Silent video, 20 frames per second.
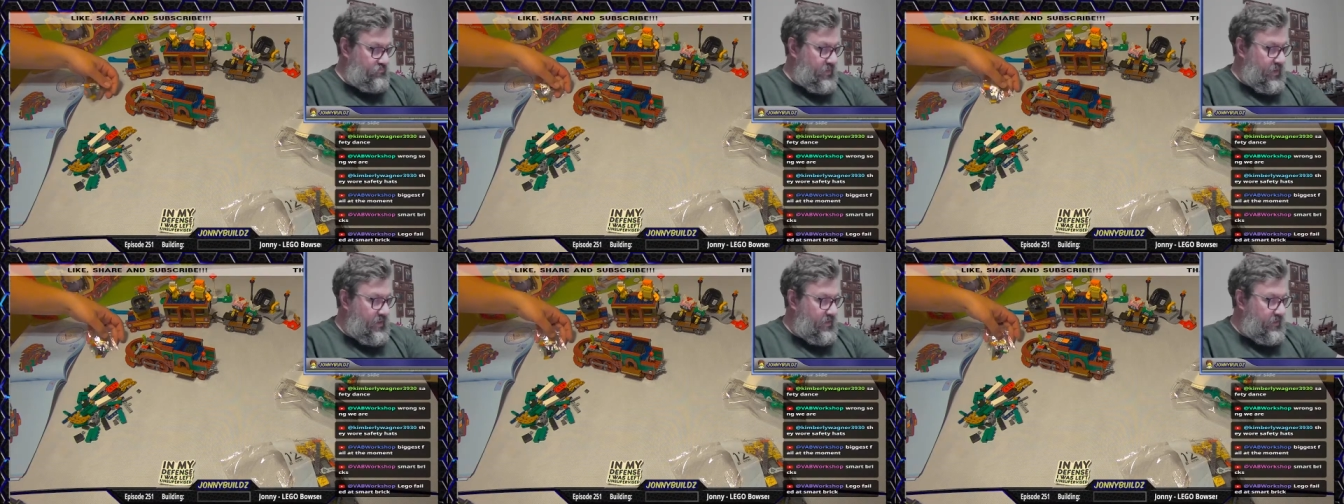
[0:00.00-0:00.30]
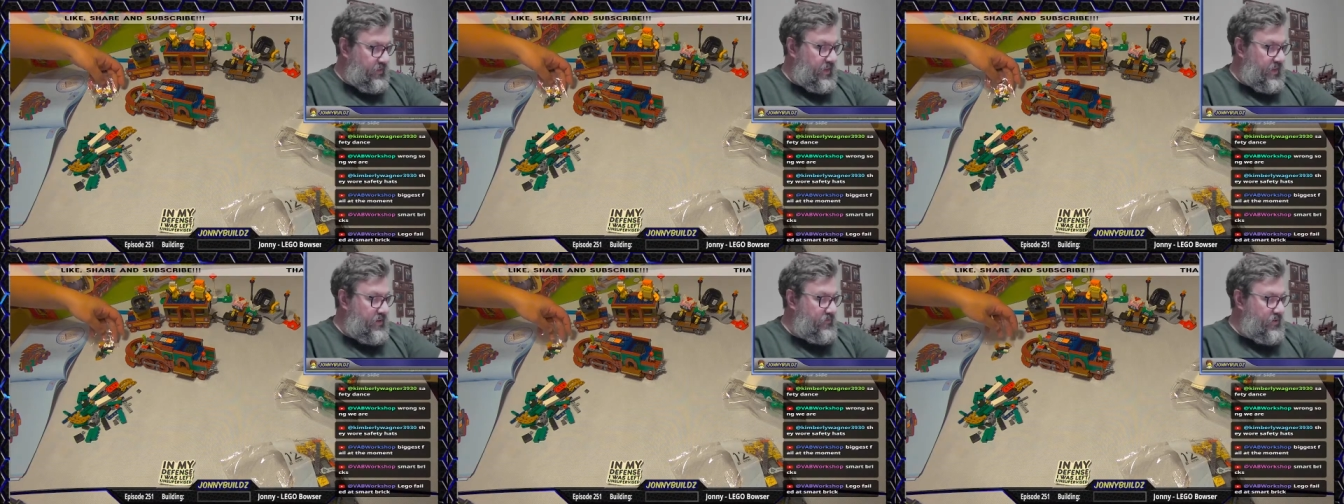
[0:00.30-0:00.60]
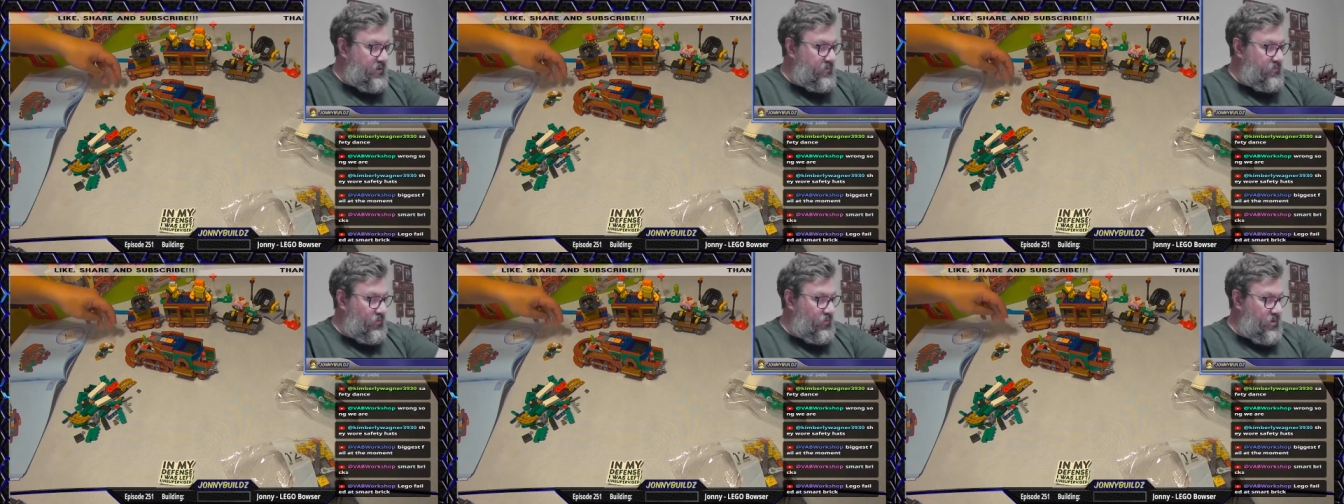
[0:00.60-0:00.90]
Like, if
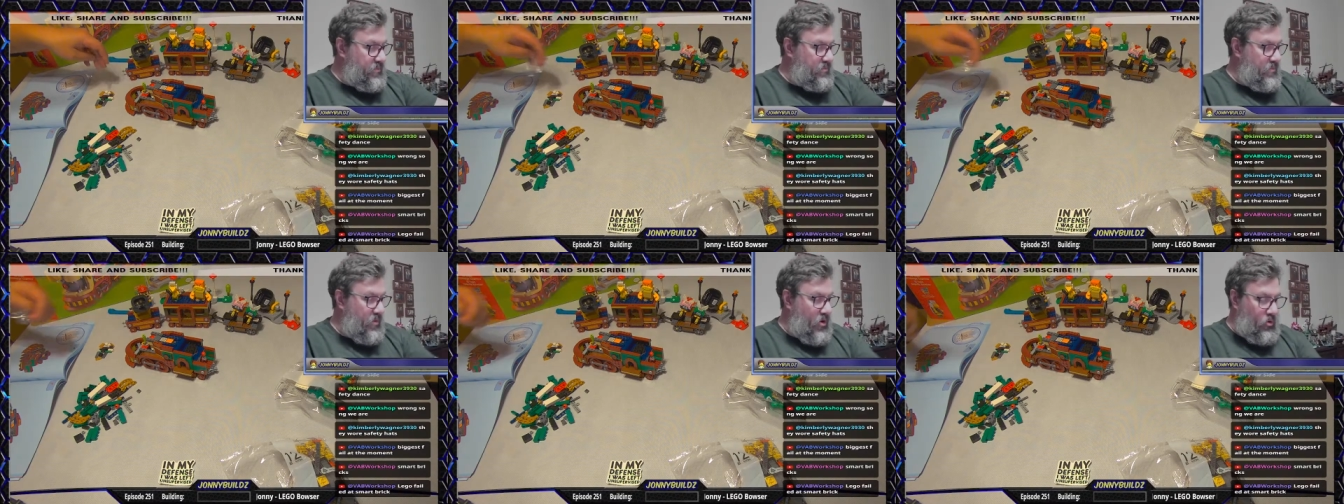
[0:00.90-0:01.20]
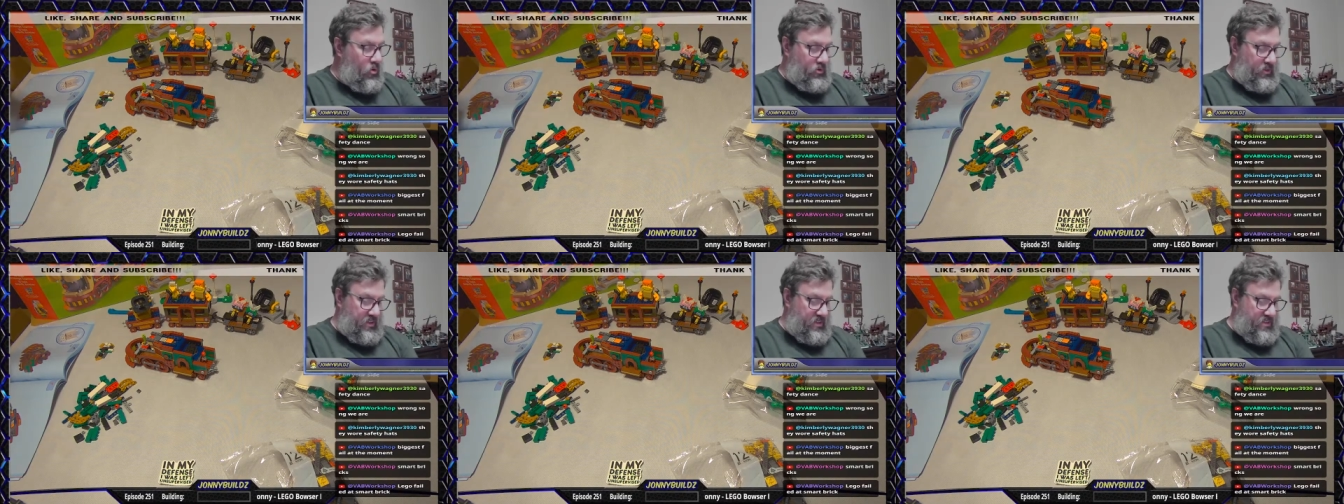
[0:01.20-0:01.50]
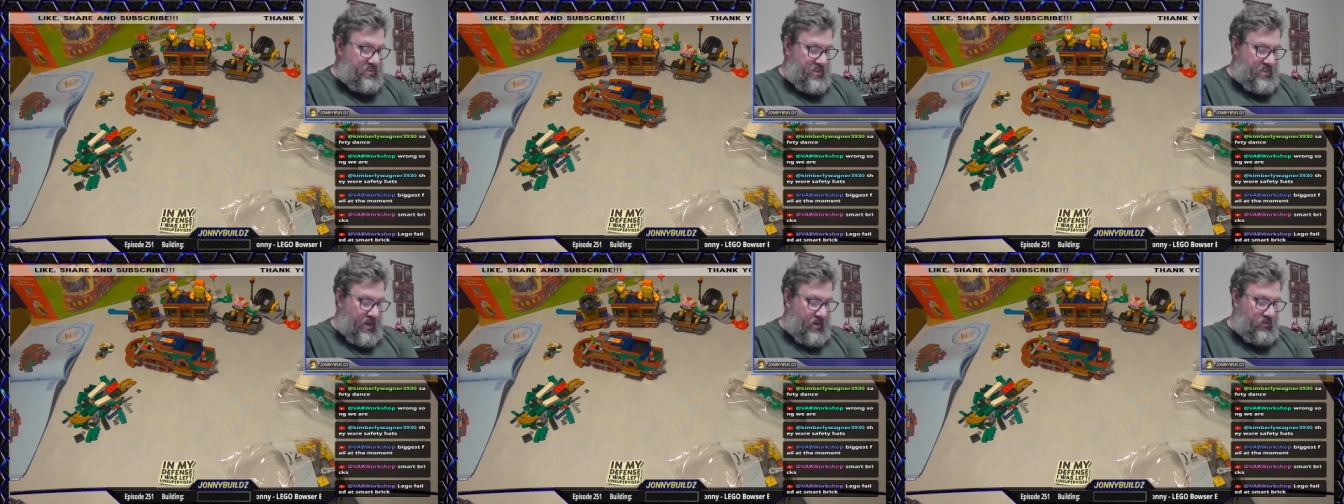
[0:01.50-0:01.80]
it remotely
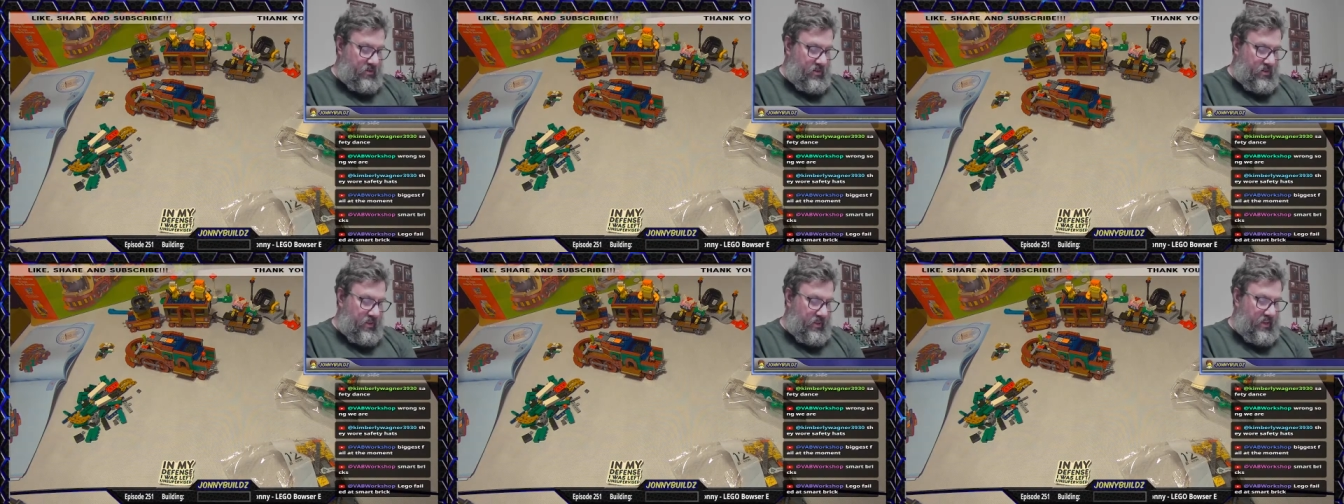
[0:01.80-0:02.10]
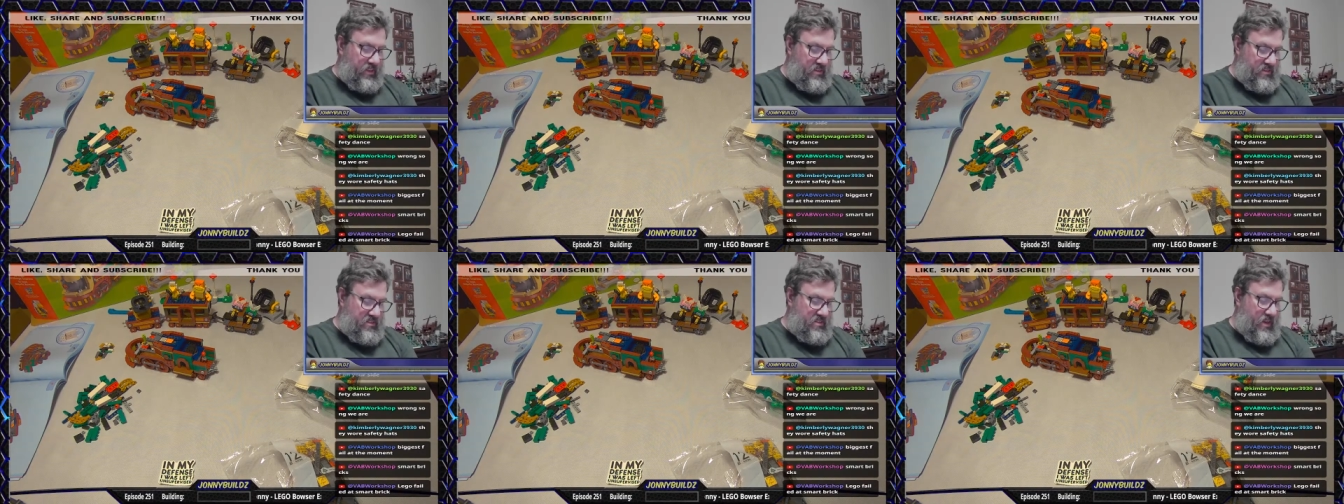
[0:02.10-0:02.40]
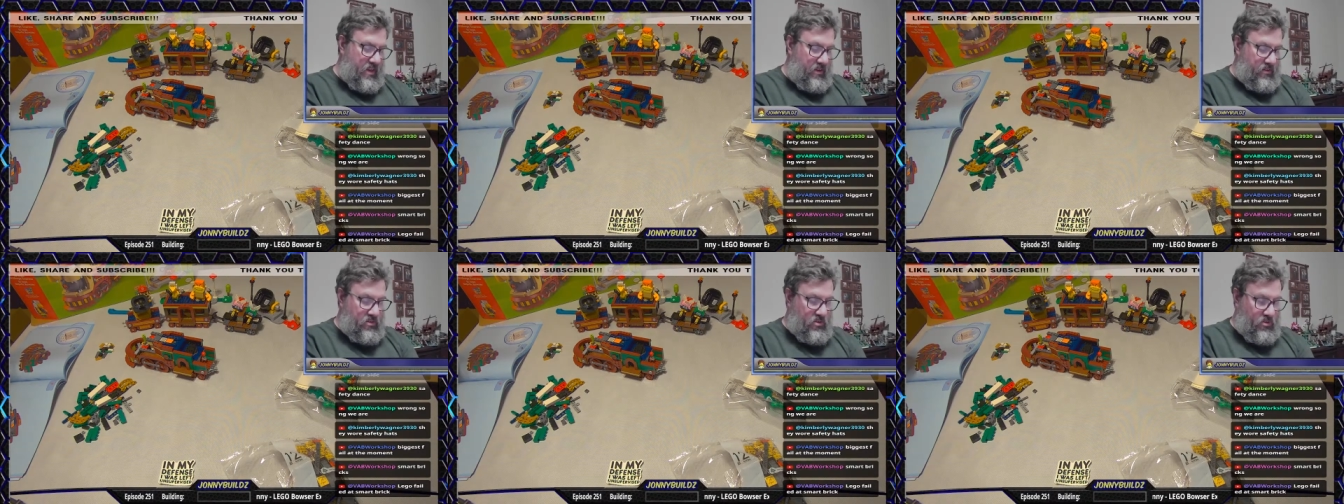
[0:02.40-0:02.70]
sounded like the
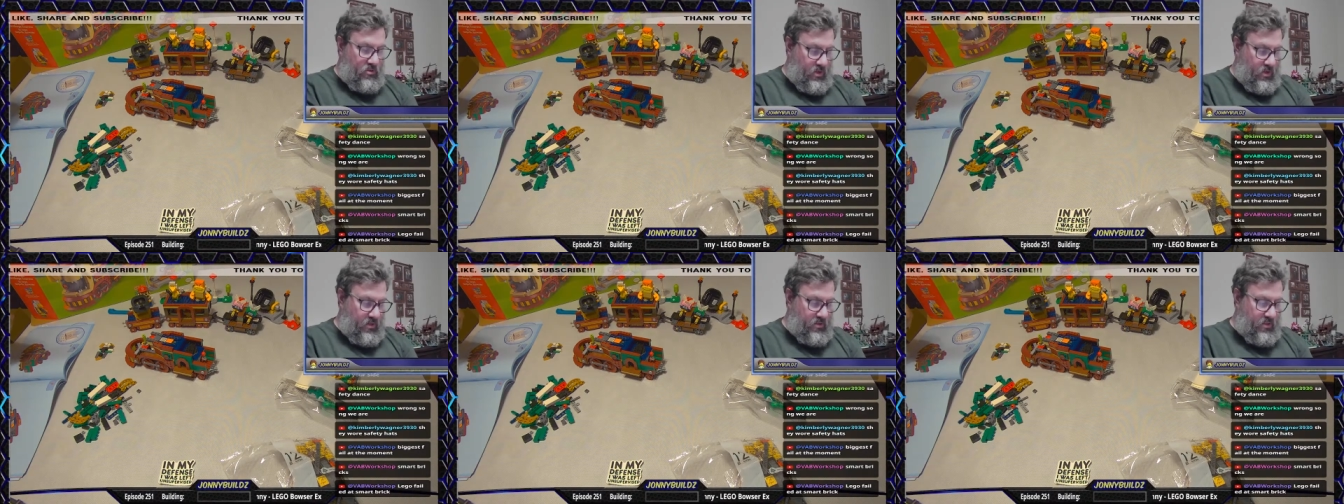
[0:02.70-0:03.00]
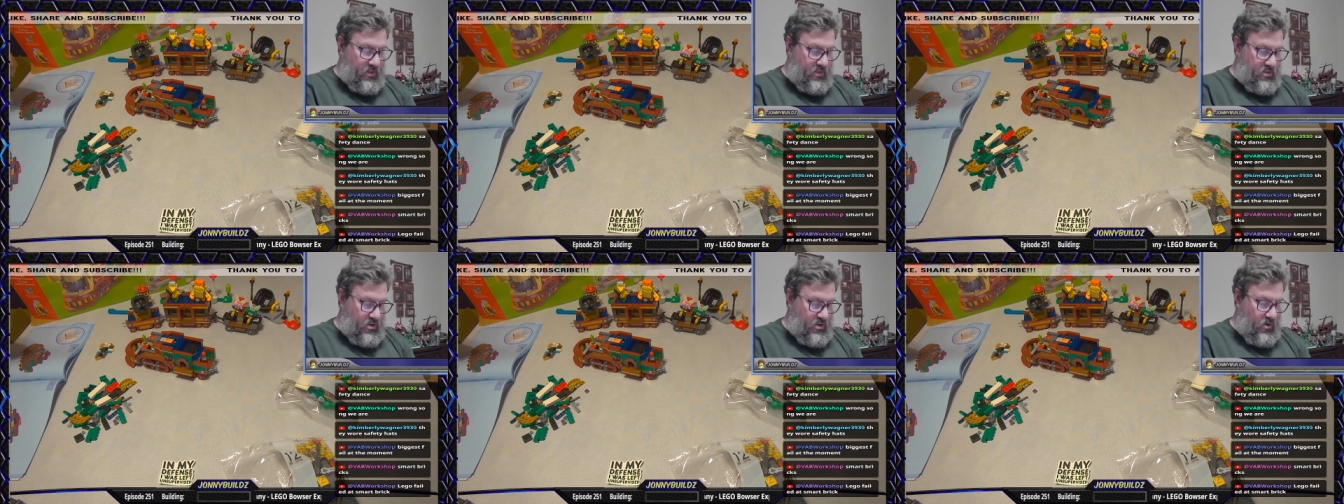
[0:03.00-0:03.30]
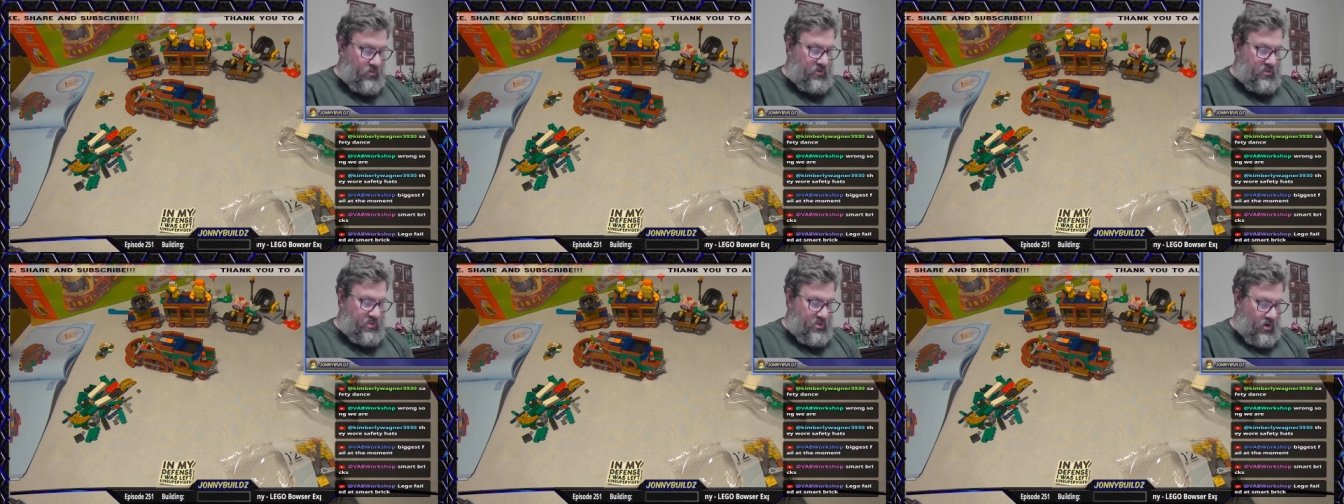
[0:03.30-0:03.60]
sound, so they start
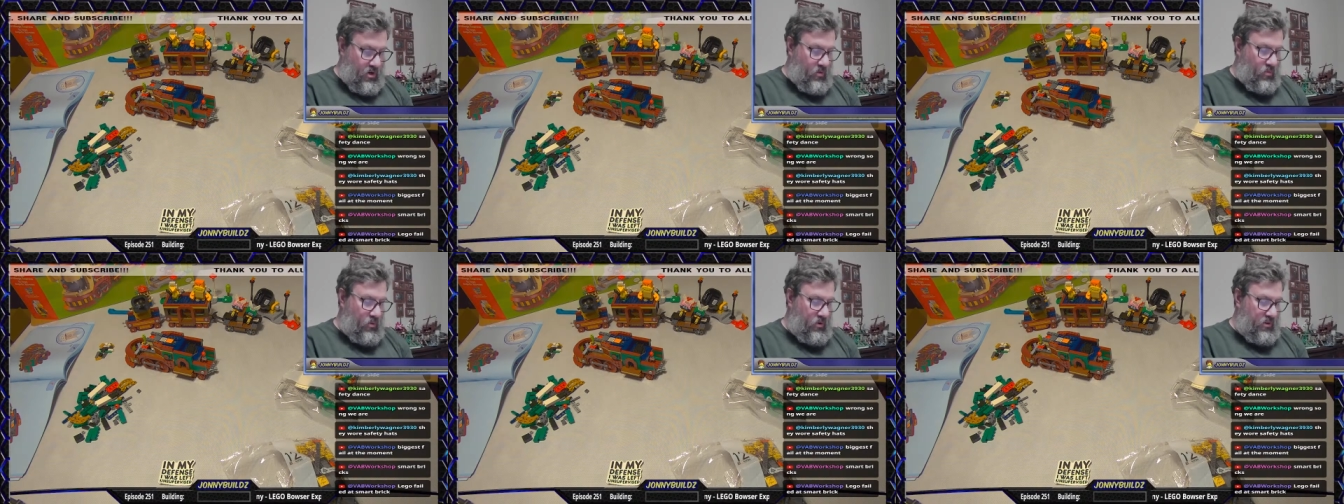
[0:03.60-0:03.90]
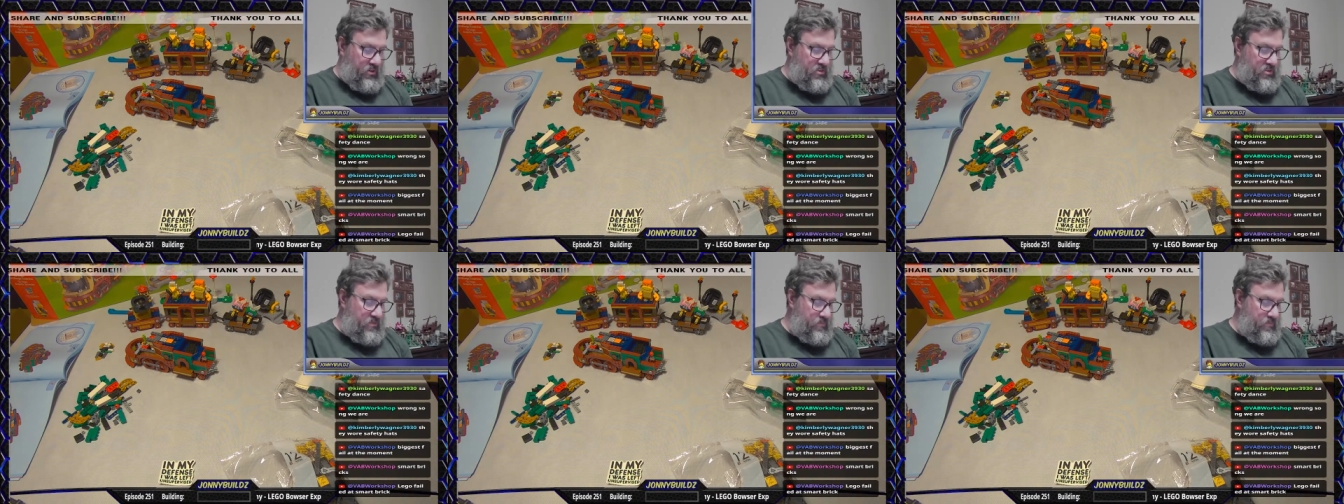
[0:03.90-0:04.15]
with Star Wars.